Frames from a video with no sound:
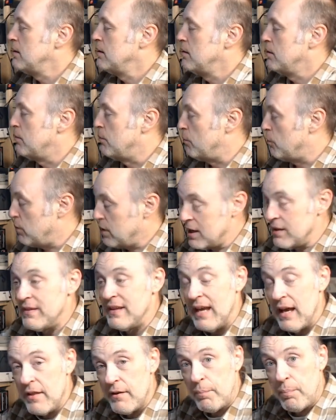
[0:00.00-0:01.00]
One of the
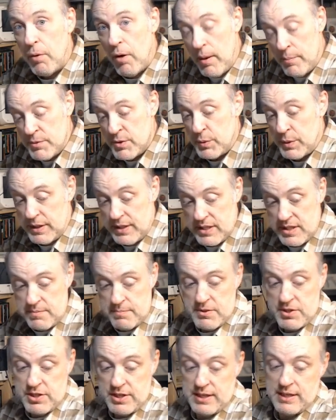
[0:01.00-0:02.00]
other problems with this
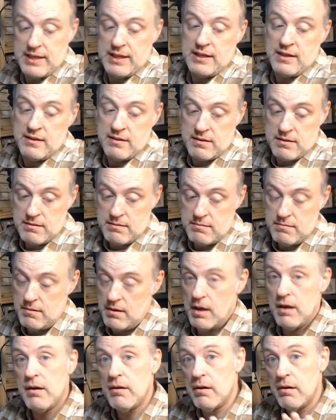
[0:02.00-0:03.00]
machine
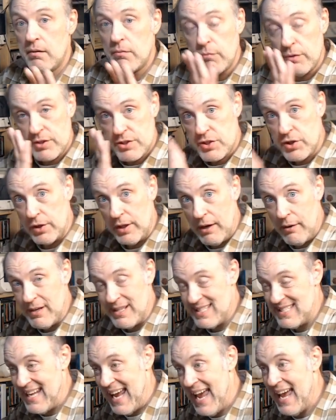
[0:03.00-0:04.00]
with Solaris
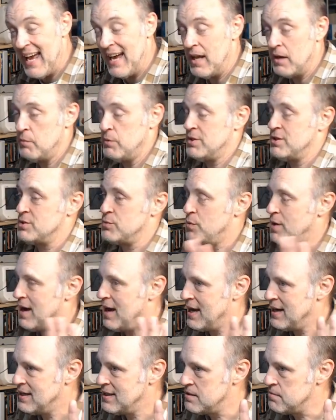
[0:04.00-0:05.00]
10, which is why
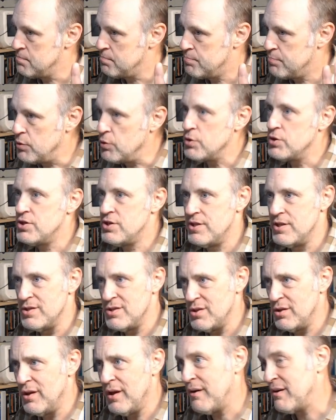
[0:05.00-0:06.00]
I didn't push the
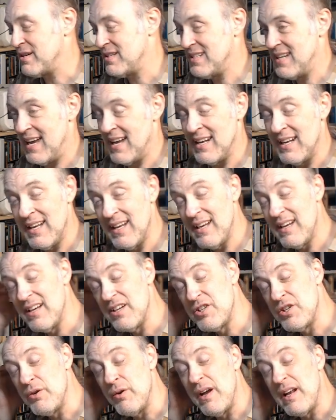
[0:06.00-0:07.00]
Solaris 10
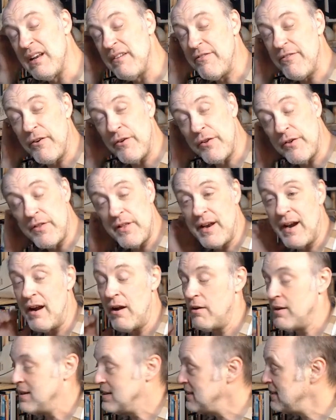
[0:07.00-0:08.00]
issue any further than I
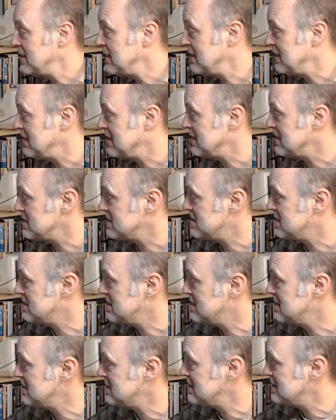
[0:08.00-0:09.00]
already did, is
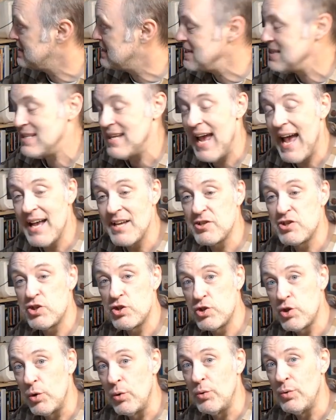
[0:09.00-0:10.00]
this has
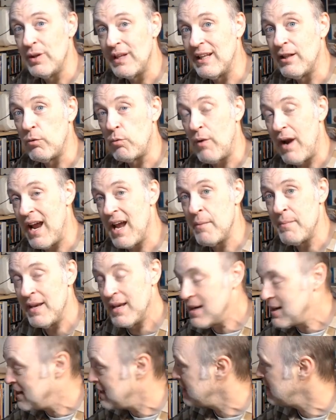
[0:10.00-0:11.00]
so little RAM
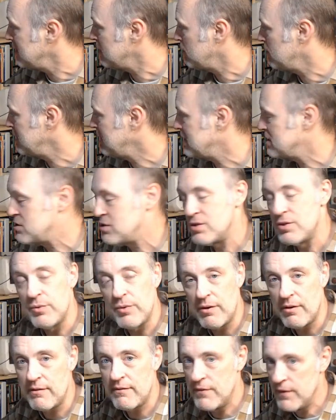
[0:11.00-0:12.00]
in it. It only has
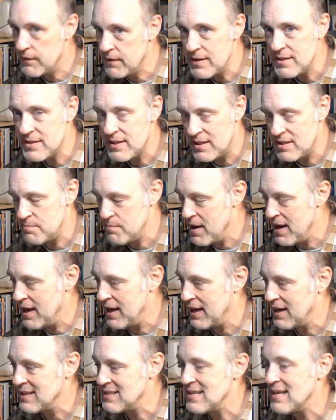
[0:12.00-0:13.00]
256
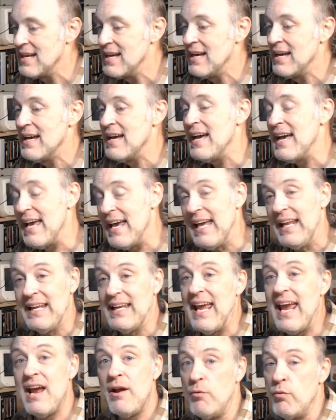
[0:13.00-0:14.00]
megs. It
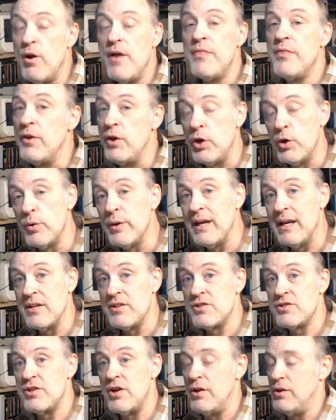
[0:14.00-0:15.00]
can't run the GUI
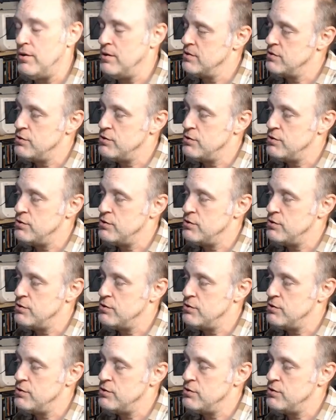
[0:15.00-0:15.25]
installer.